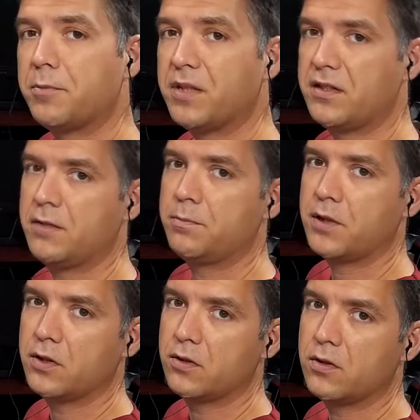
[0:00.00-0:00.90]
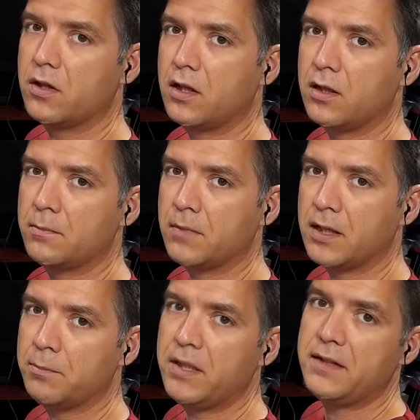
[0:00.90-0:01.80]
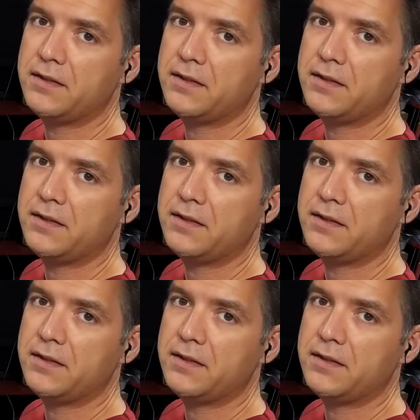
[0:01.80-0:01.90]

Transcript: up the tempo on my MIDI